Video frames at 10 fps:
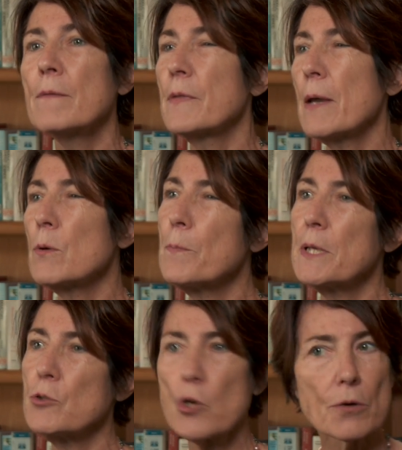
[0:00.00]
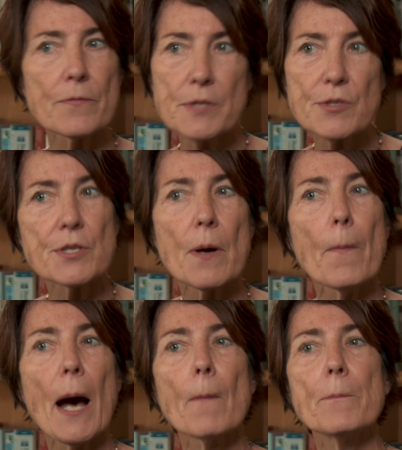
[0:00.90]
they would be nervous
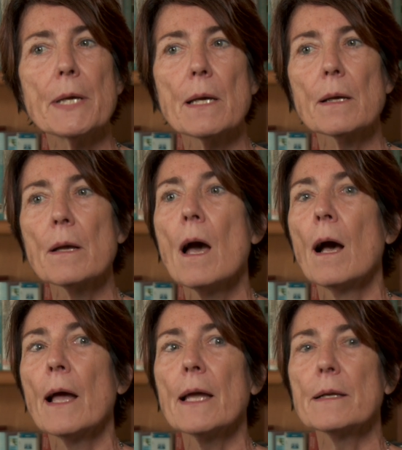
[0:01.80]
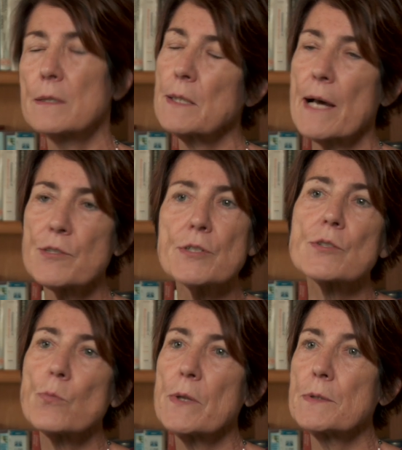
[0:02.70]
about being in
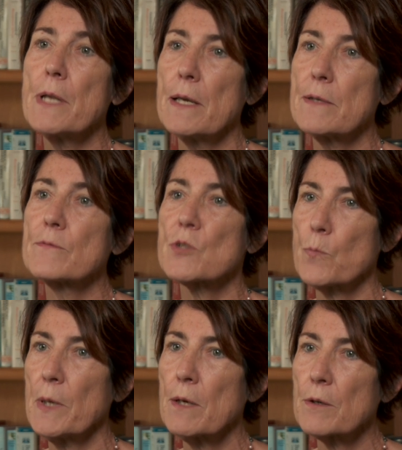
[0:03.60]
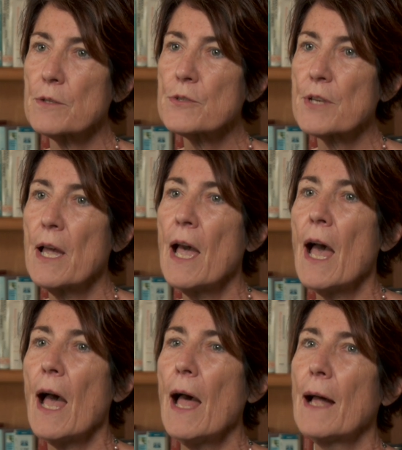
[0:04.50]
classes with native speakers.
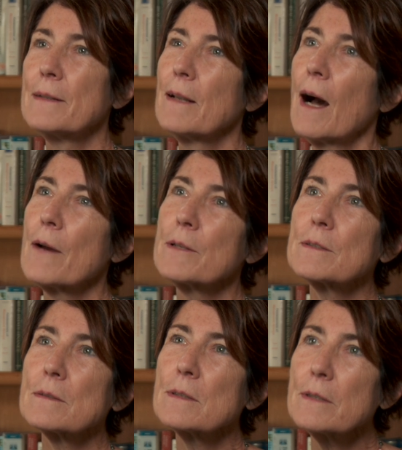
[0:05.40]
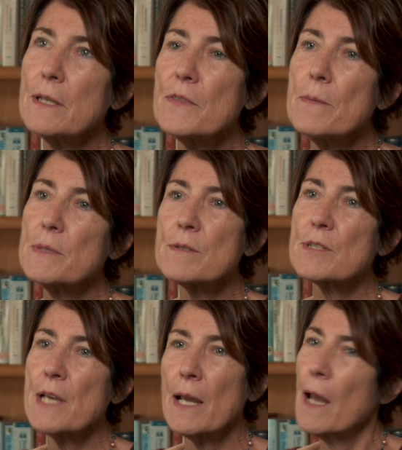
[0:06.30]
And I would look at them and
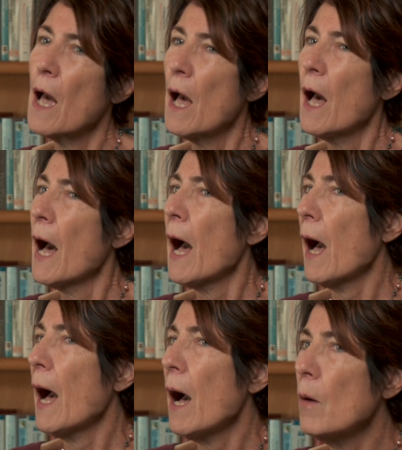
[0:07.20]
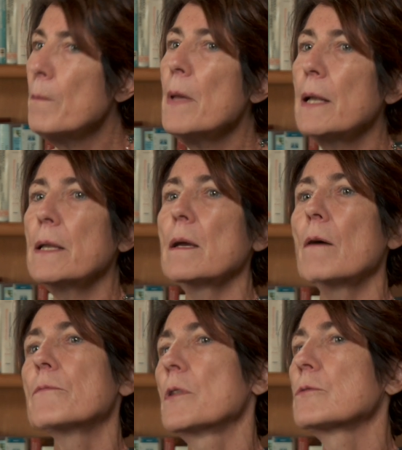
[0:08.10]
say, how many
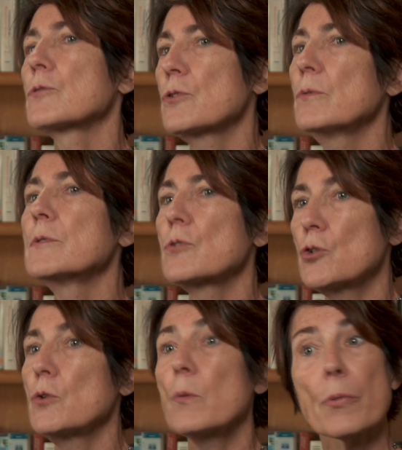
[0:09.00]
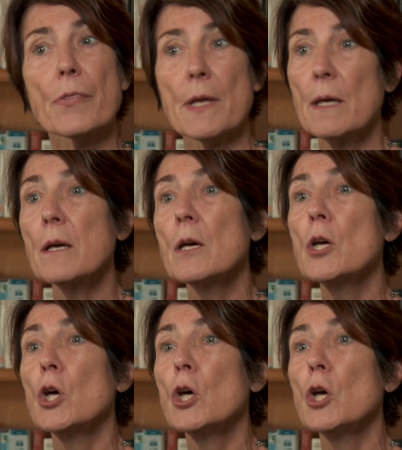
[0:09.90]
of those students do you think